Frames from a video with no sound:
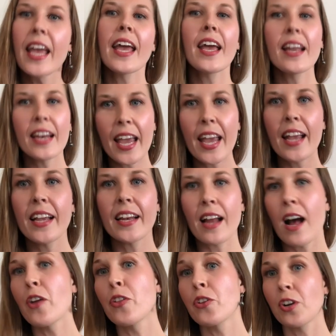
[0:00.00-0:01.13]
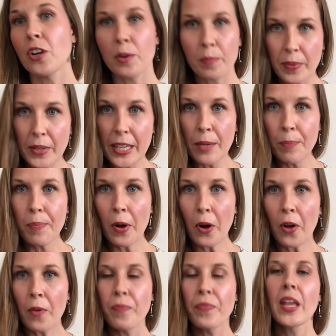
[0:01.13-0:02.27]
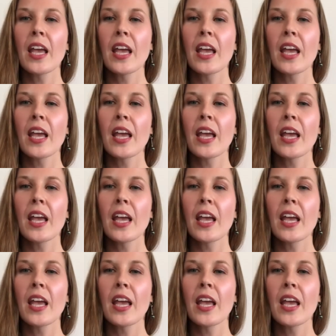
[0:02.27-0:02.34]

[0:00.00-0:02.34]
and eight other people.